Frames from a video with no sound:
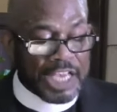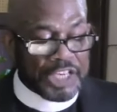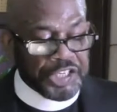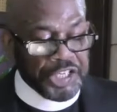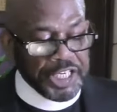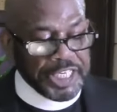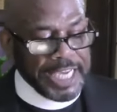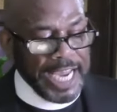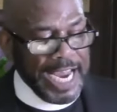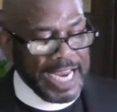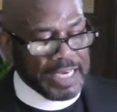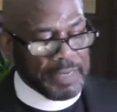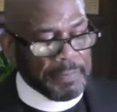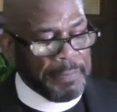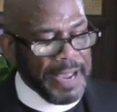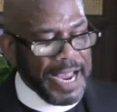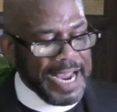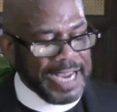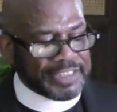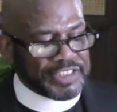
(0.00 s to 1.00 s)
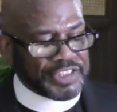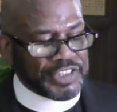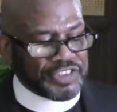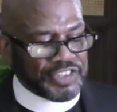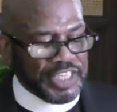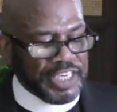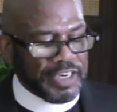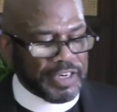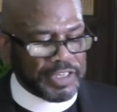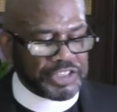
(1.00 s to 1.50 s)
She can't bear to
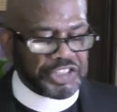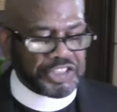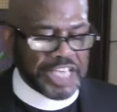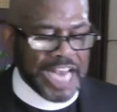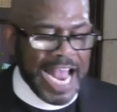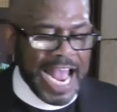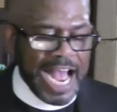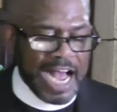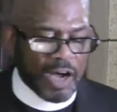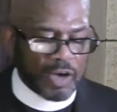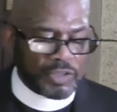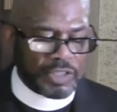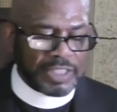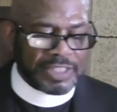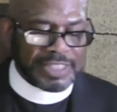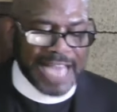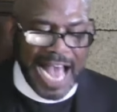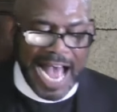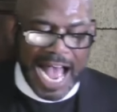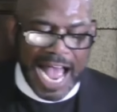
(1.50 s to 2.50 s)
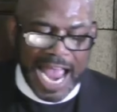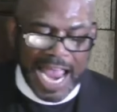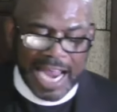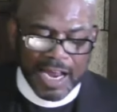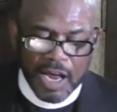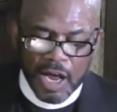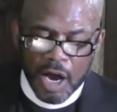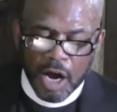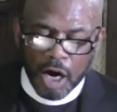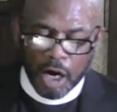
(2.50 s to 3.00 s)
see her child die.
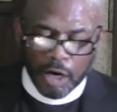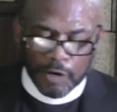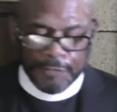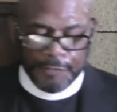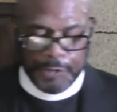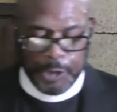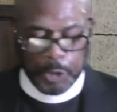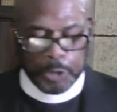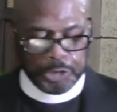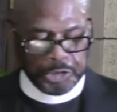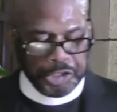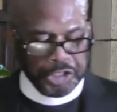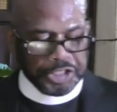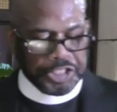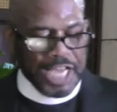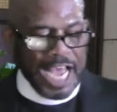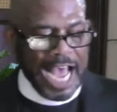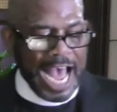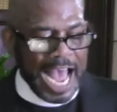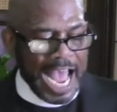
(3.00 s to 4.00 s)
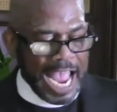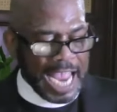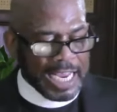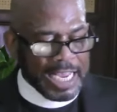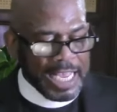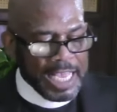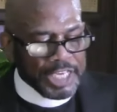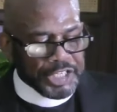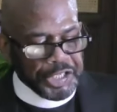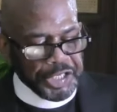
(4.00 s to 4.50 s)
Her future died.
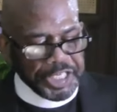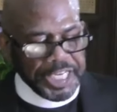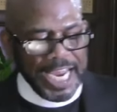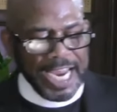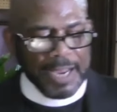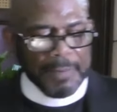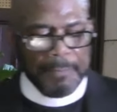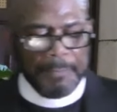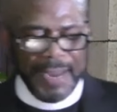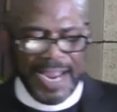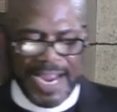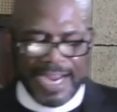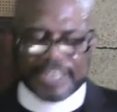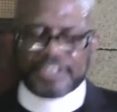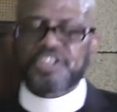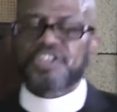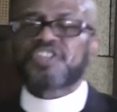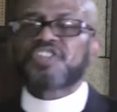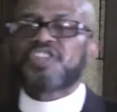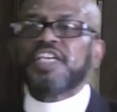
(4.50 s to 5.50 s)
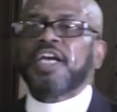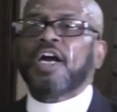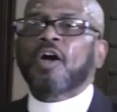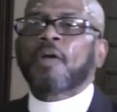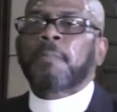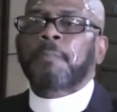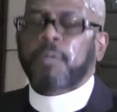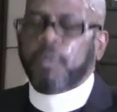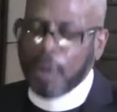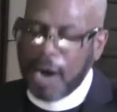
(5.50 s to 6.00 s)
She can't bear to see
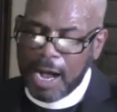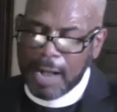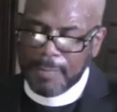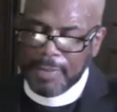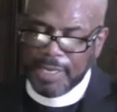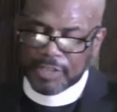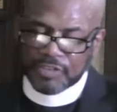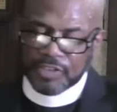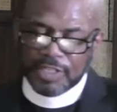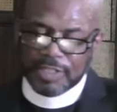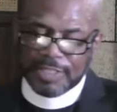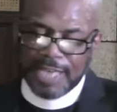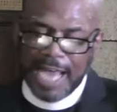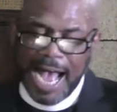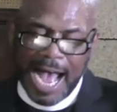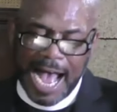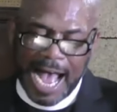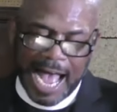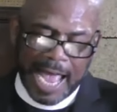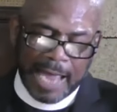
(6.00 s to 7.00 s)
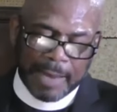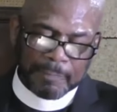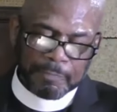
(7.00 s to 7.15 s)
her promise die.